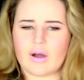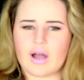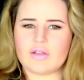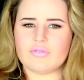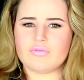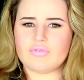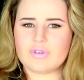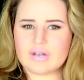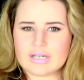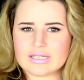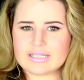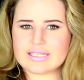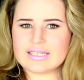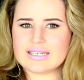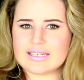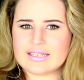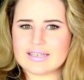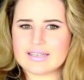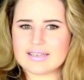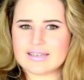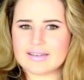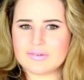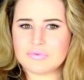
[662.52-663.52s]
But I
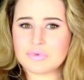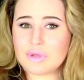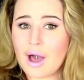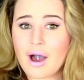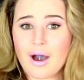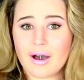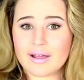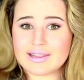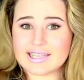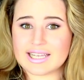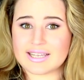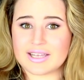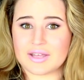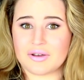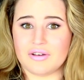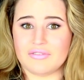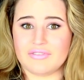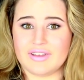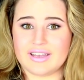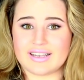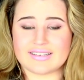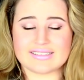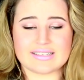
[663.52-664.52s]
really can't let go
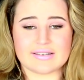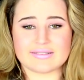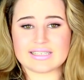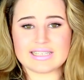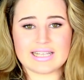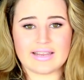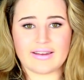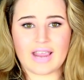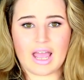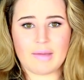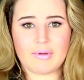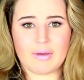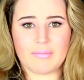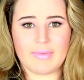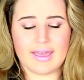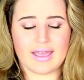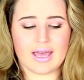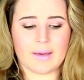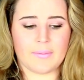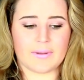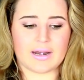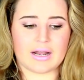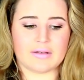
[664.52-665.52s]
of it because I was clearing out my
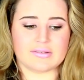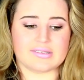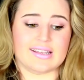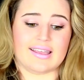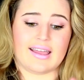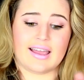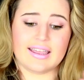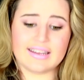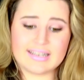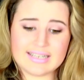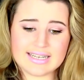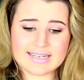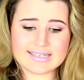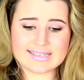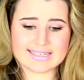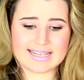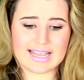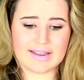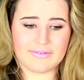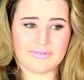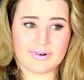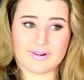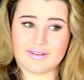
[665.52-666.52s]
makeup and I was like, I need to
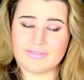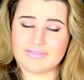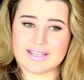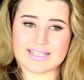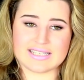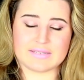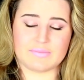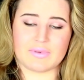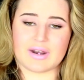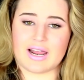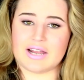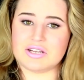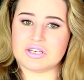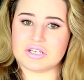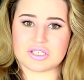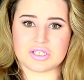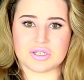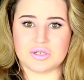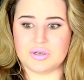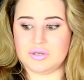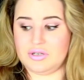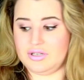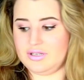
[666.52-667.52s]
get rid of this, but I
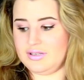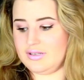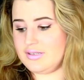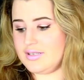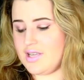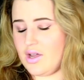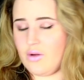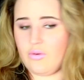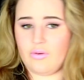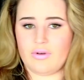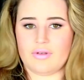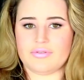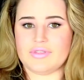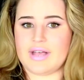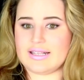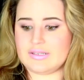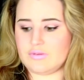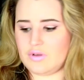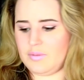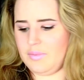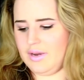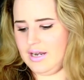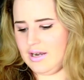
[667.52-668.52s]
just couldn't. So
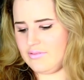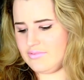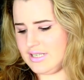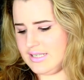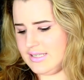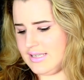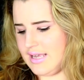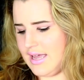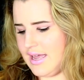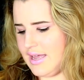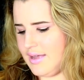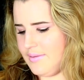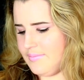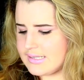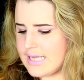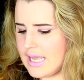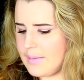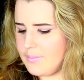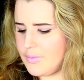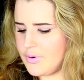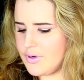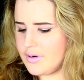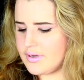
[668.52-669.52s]
that's what I'm gonna have to say.
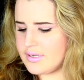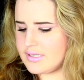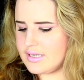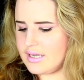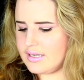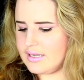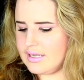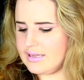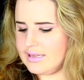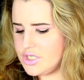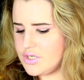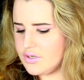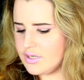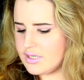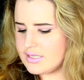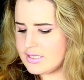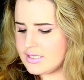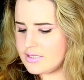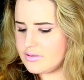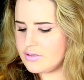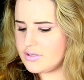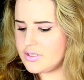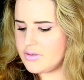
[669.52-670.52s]
Same person, would you
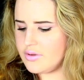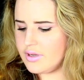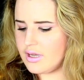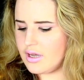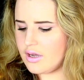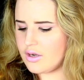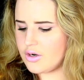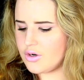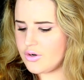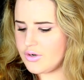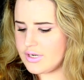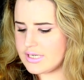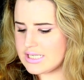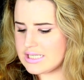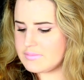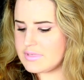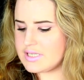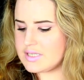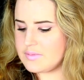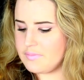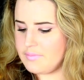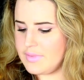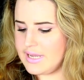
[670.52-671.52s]
consider doing a
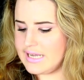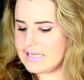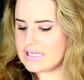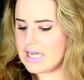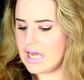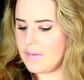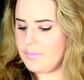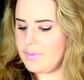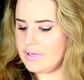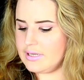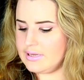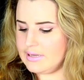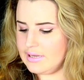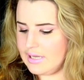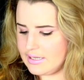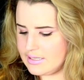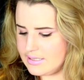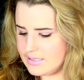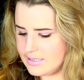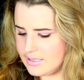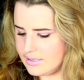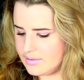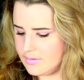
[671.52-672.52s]
Christmas meet up in
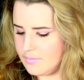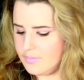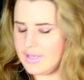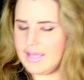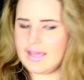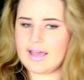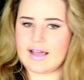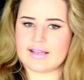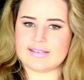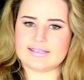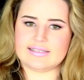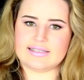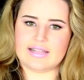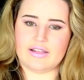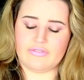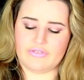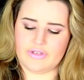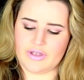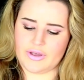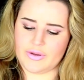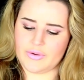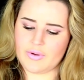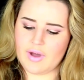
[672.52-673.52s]
London? P.S.
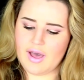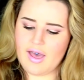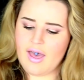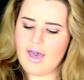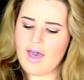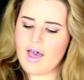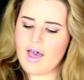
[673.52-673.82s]
Love you.